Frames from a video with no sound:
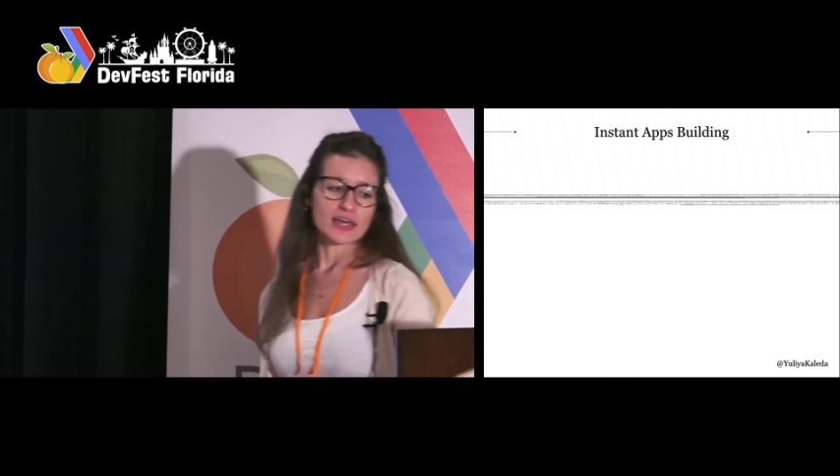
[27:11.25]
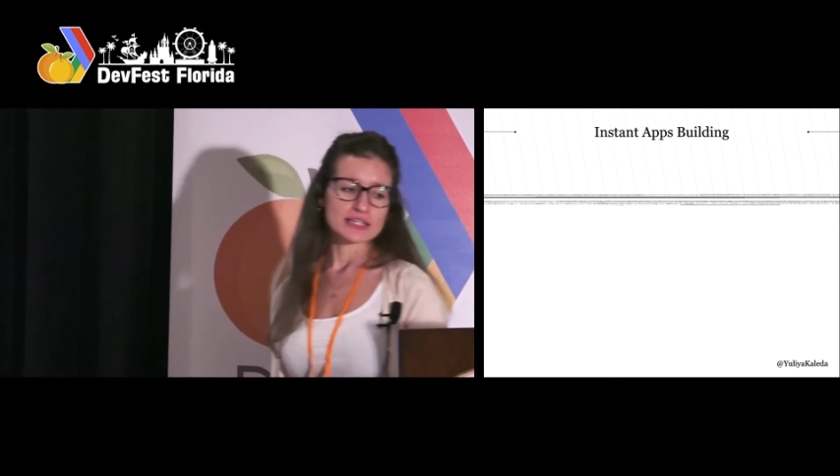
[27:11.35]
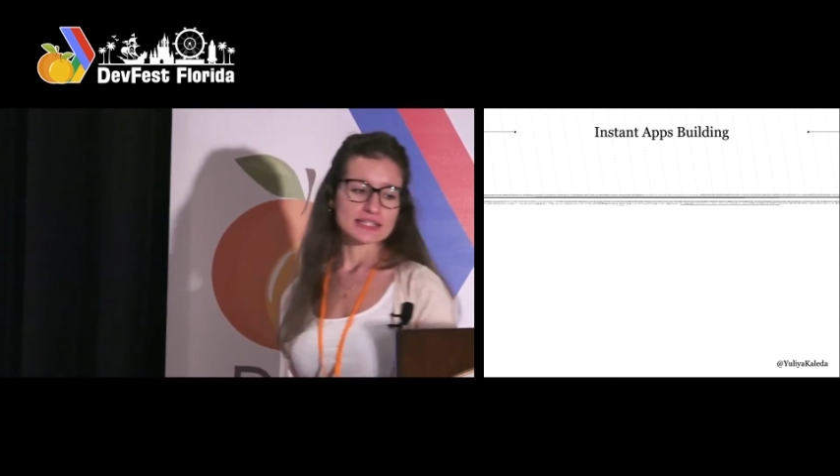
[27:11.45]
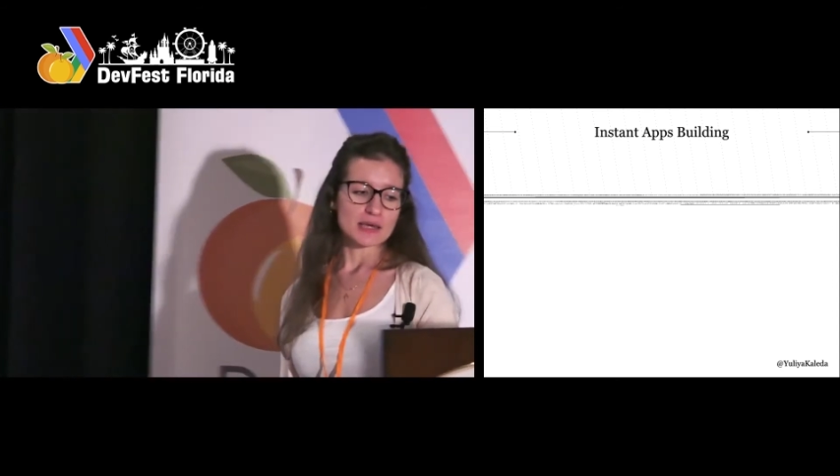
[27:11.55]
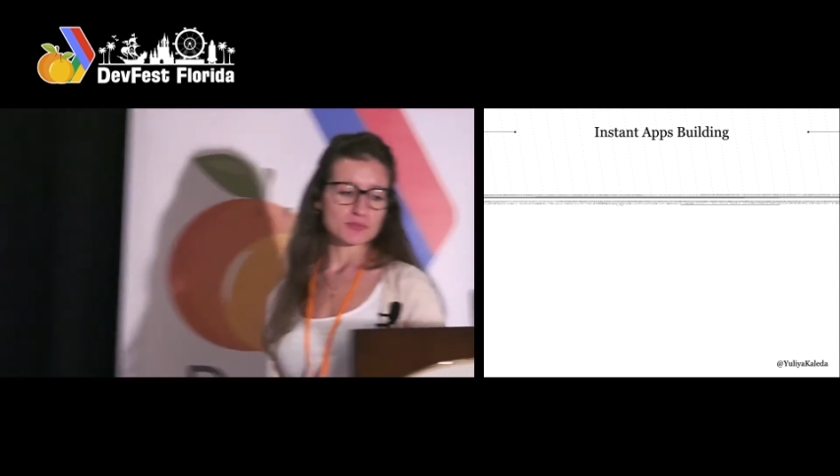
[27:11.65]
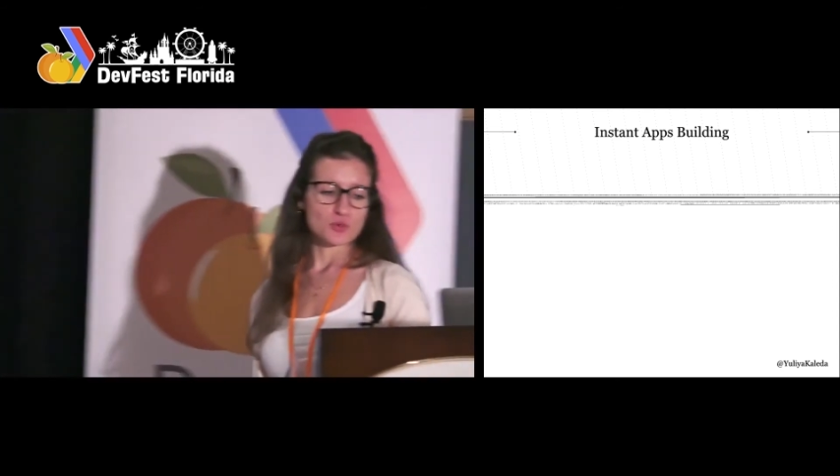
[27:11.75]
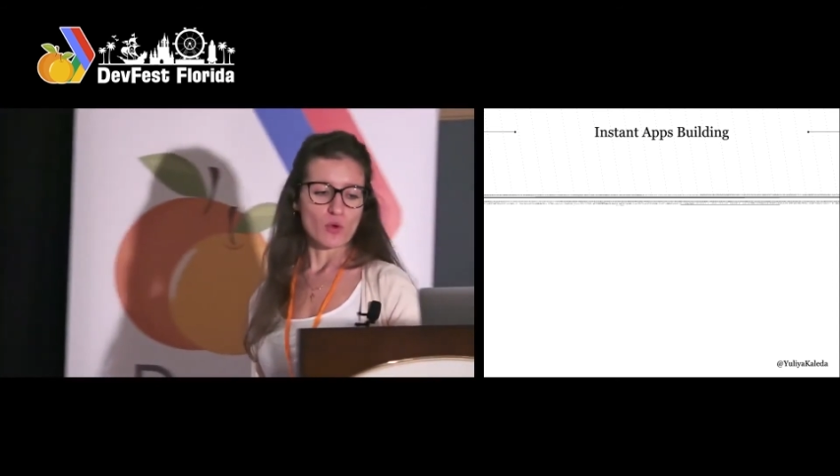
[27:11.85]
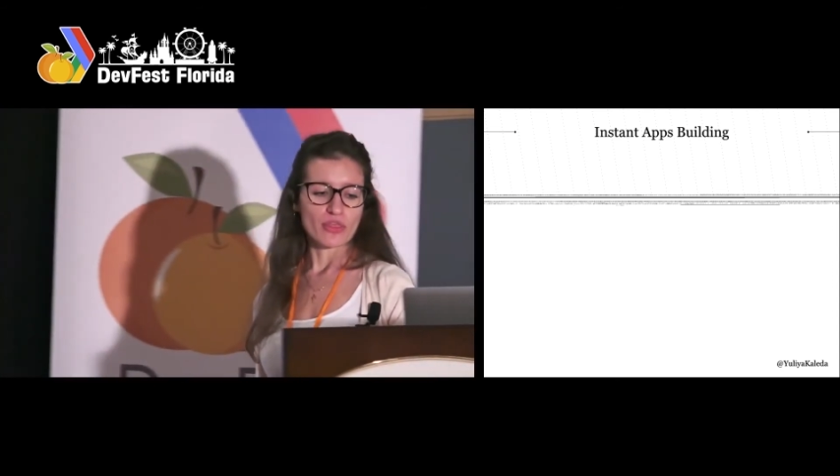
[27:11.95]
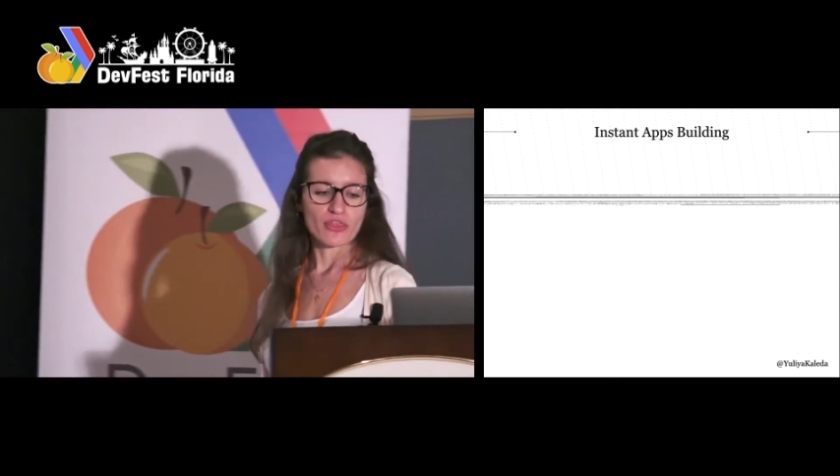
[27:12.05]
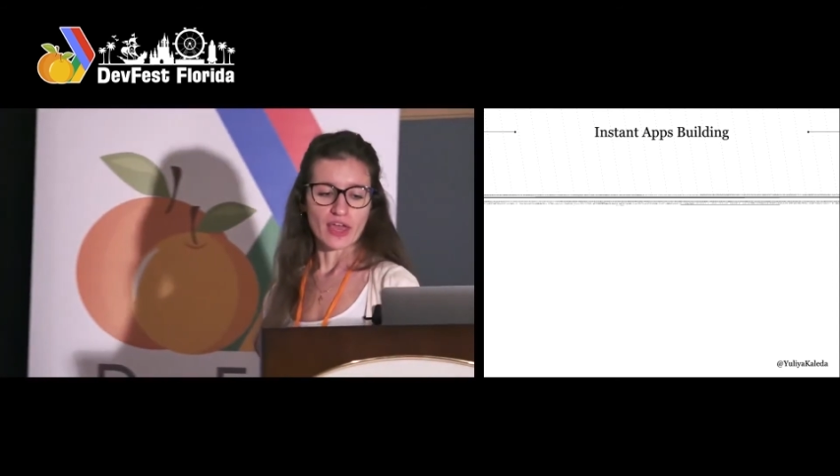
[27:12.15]
except
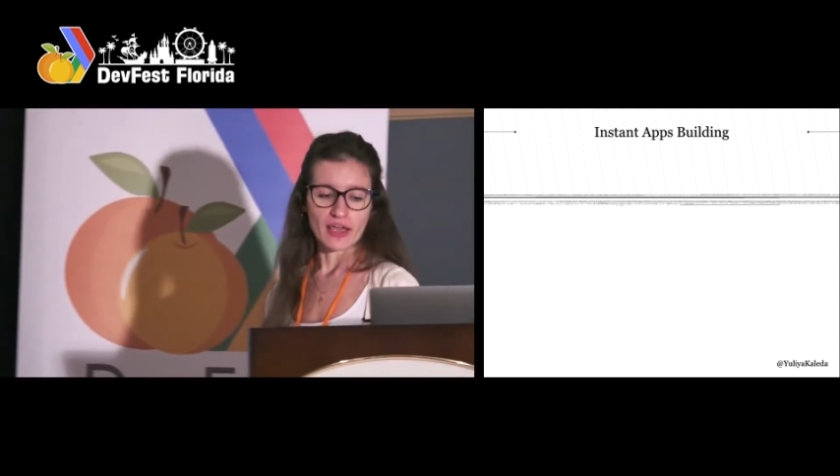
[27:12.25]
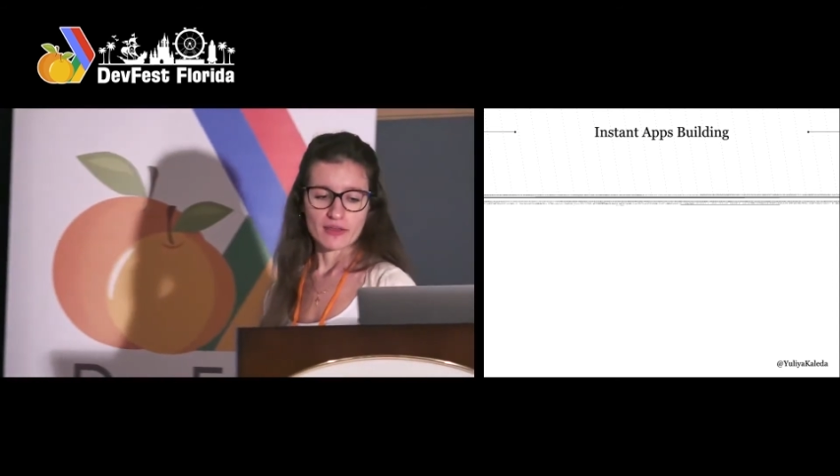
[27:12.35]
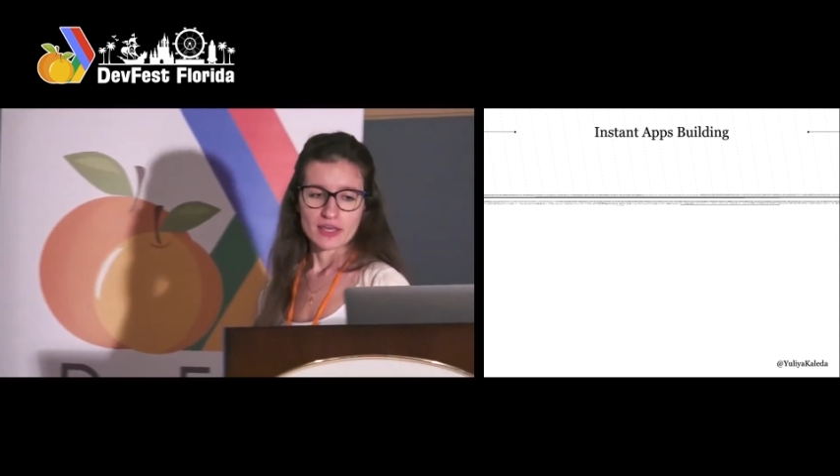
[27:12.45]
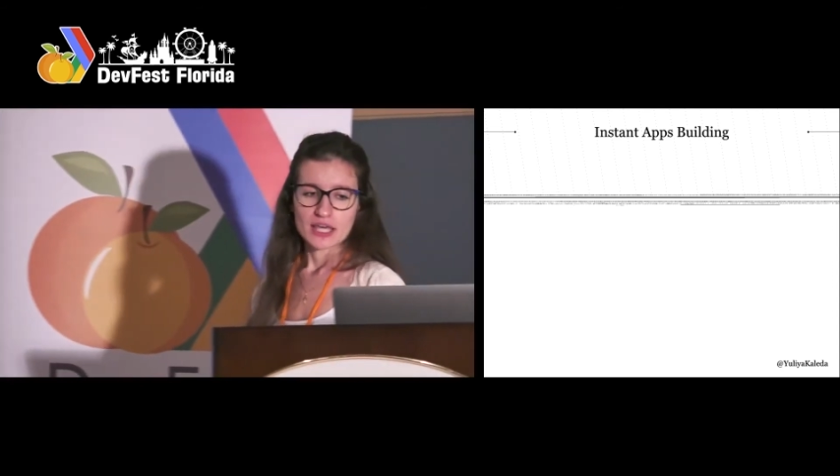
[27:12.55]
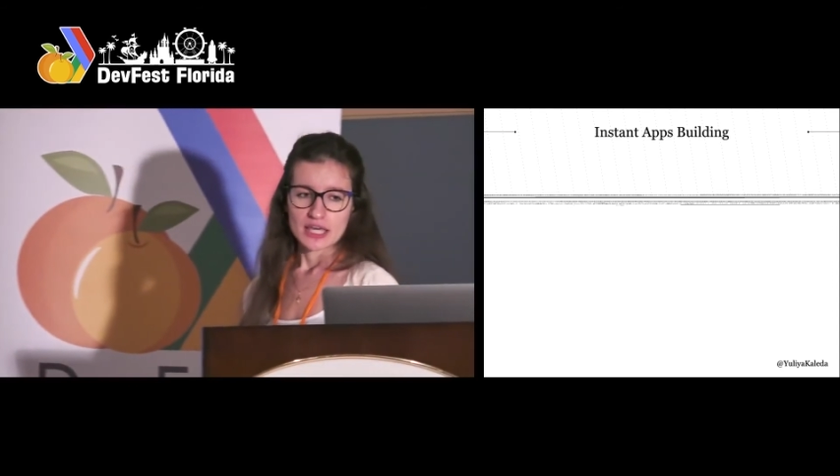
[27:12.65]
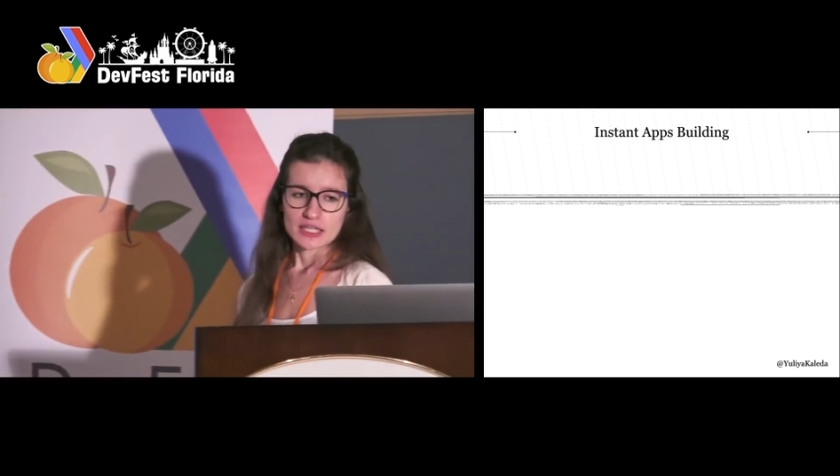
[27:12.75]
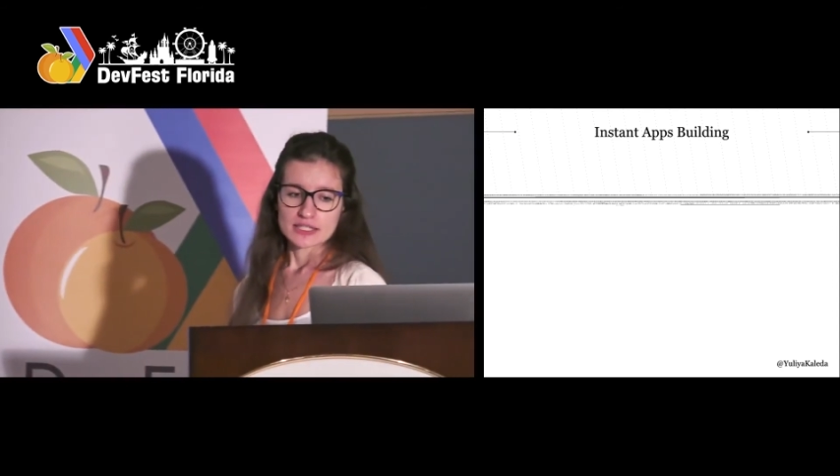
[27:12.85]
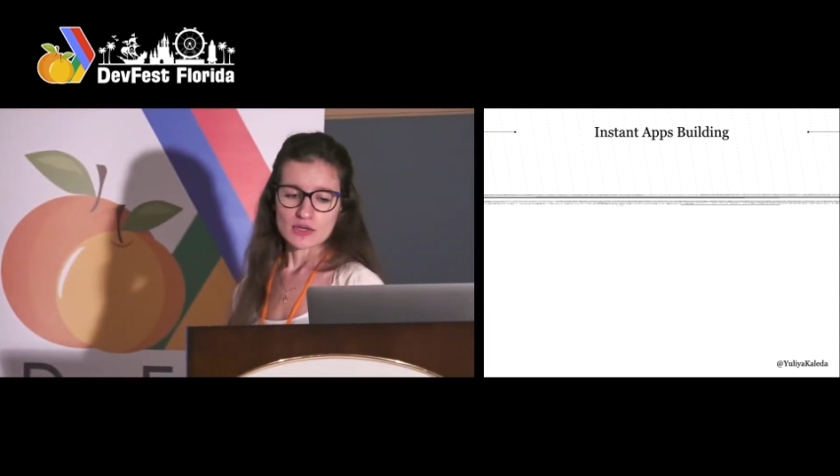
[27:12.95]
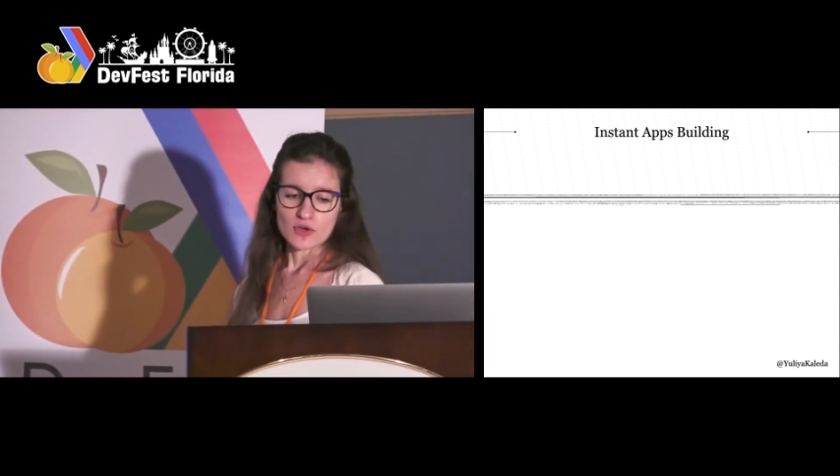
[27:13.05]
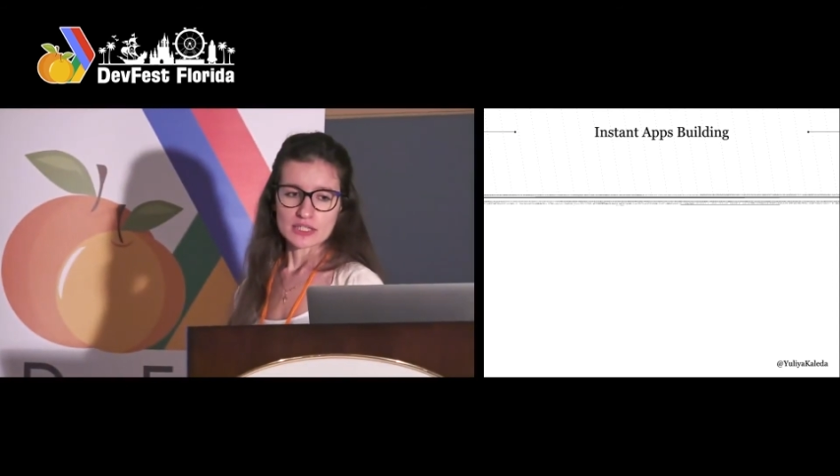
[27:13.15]
one thing.
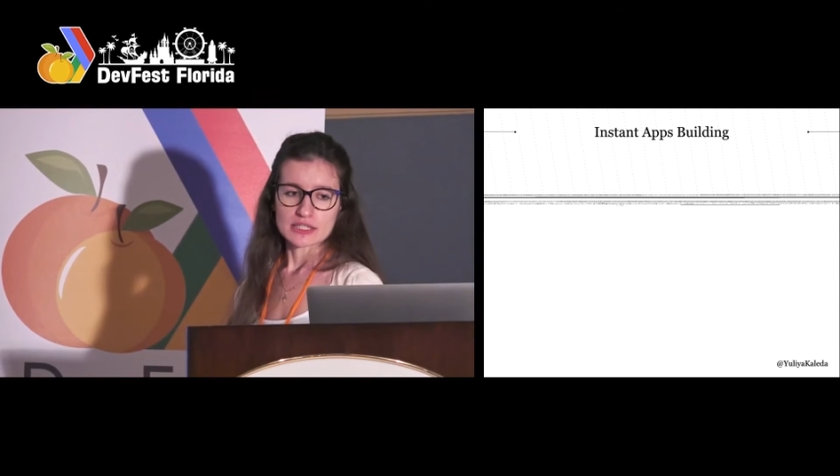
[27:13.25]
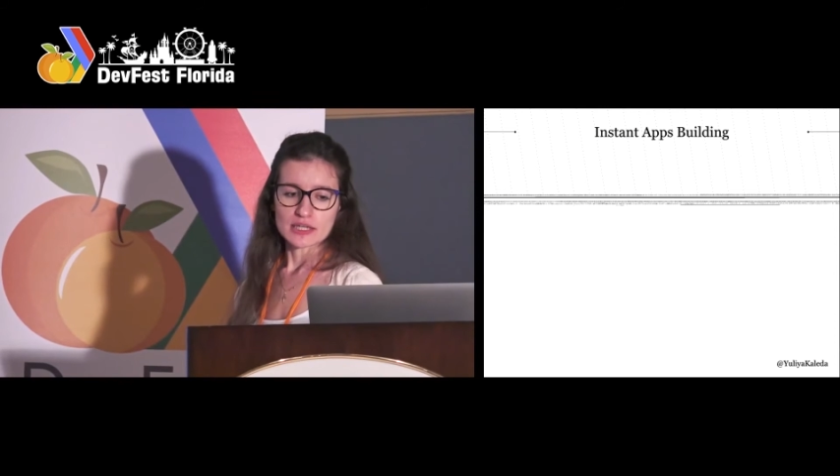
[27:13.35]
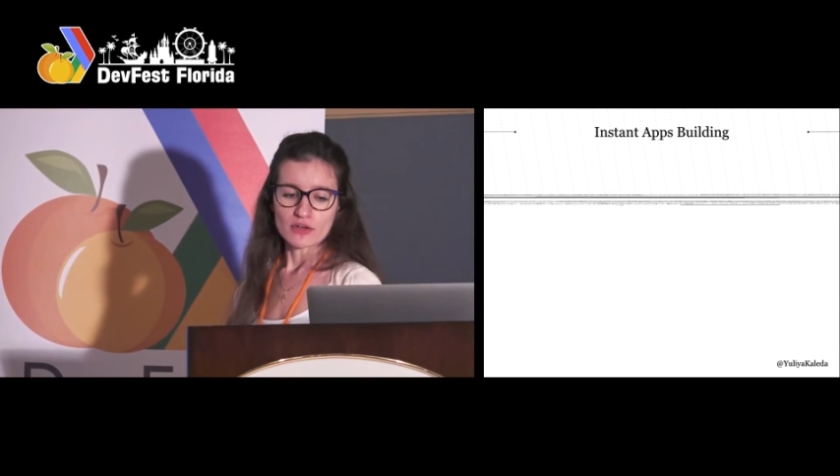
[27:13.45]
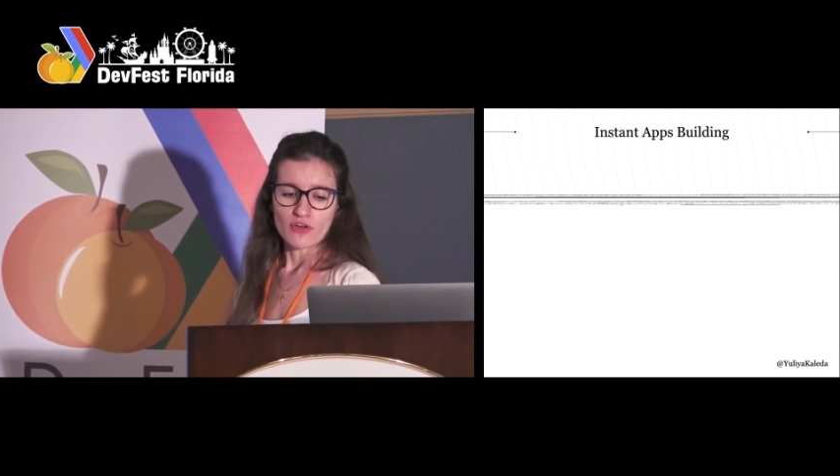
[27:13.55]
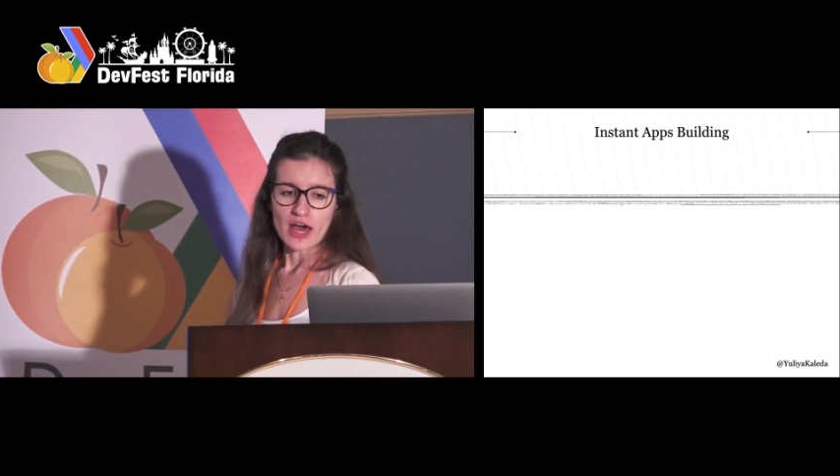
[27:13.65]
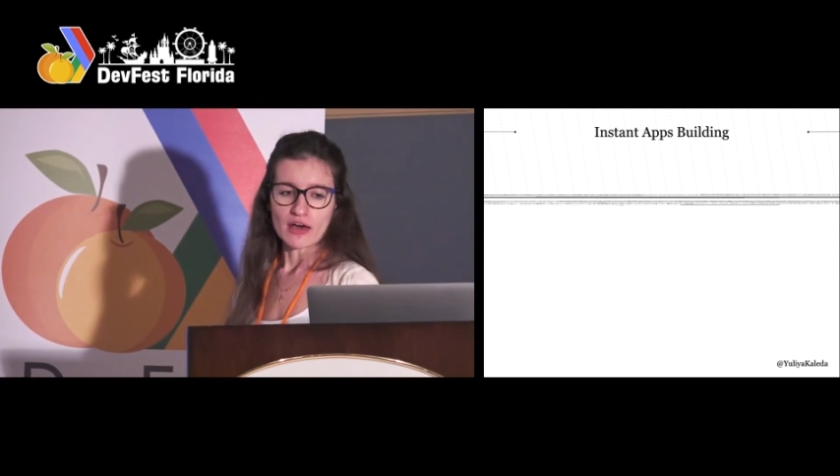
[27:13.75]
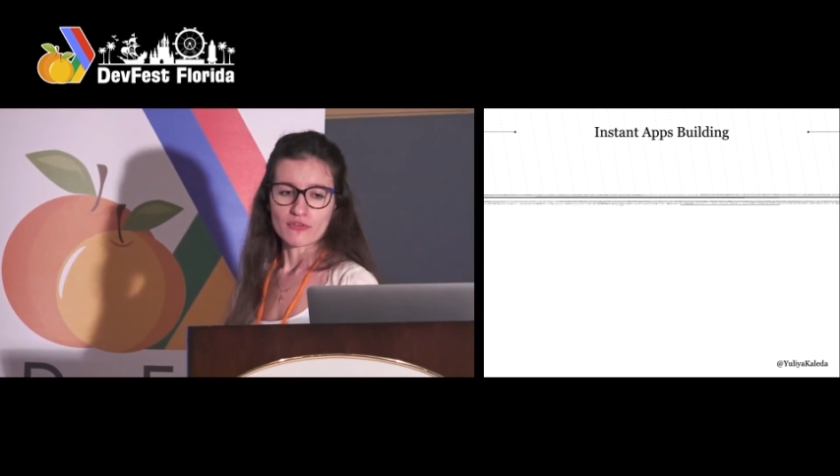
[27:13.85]
So instead of